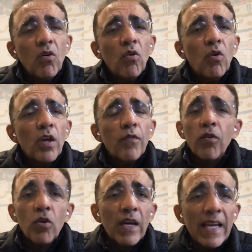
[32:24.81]
Or if
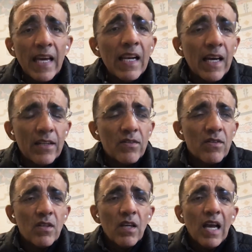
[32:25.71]
you look at
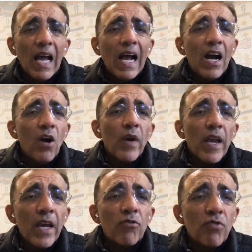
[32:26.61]
airlines, how
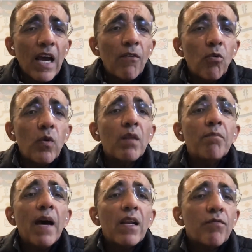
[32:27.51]
air travel will
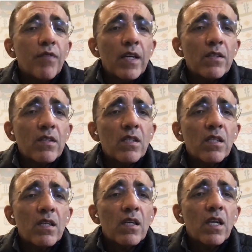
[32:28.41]
manifest
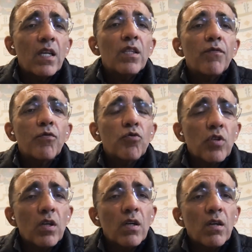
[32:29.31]
in the future